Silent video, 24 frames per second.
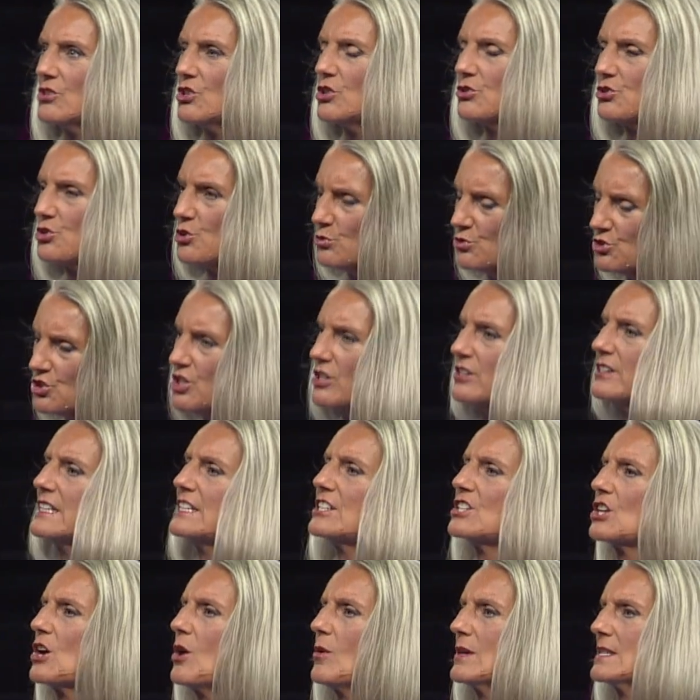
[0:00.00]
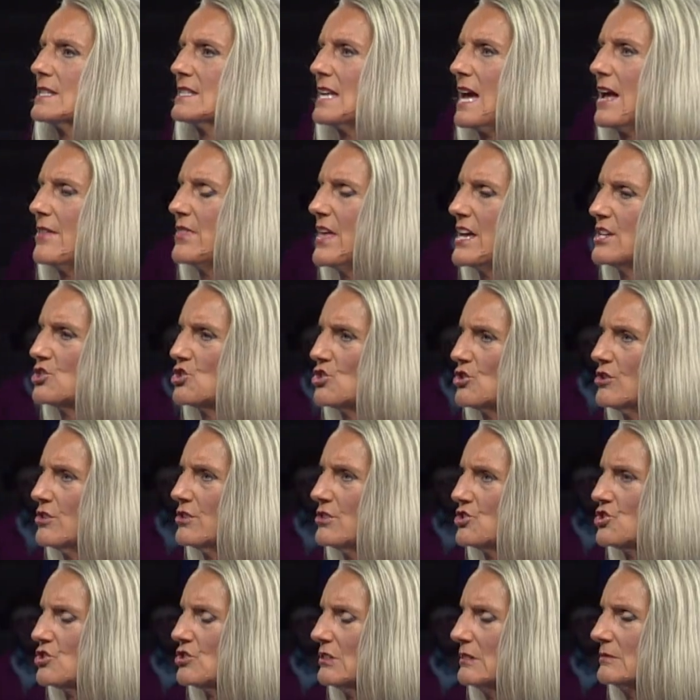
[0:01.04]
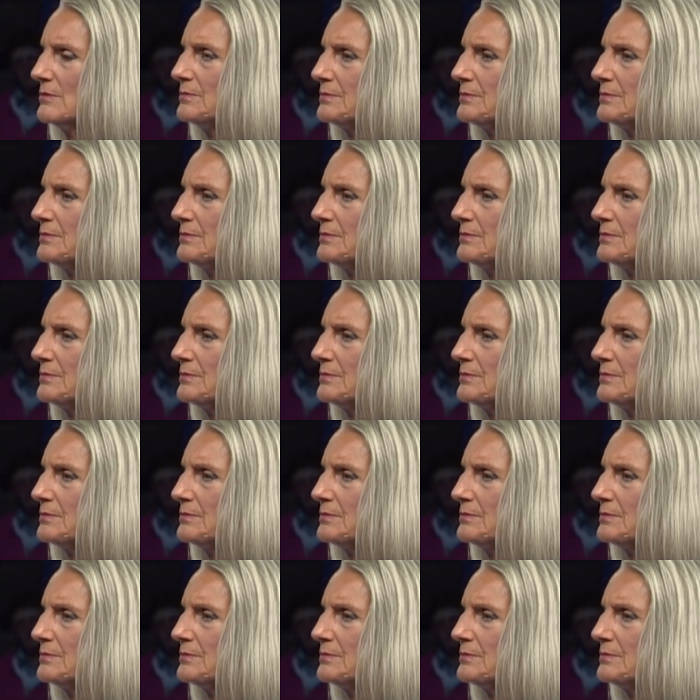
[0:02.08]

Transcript: You're too dirty to go inside that church."